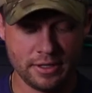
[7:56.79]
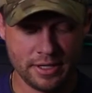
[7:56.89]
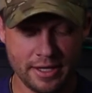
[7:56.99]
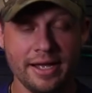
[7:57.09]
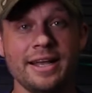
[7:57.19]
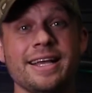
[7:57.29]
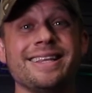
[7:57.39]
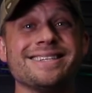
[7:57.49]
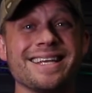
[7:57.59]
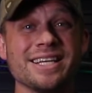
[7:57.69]

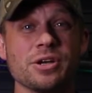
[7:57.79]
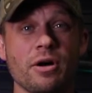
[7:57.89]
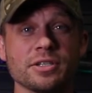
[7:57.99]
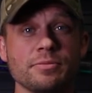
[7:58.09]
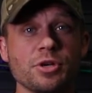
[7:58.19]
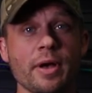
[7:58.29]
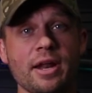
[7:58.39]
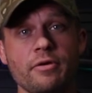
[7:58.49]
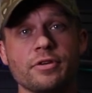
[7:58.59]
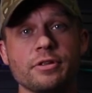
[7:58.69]
And this thing is awesome. So
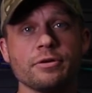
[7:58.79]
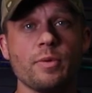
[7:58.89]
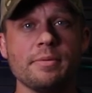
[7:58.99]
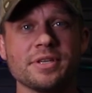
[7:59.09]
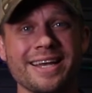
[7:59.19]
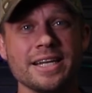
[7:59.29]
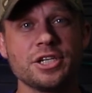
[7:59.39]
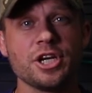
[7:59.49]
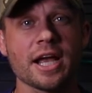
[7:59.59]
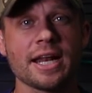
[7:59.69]
head over to their website,
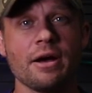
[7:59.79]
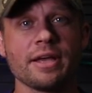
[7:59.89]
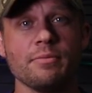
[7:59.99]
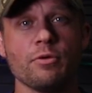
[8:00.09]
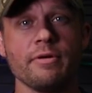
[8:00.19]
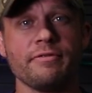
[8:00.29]
check it out, get more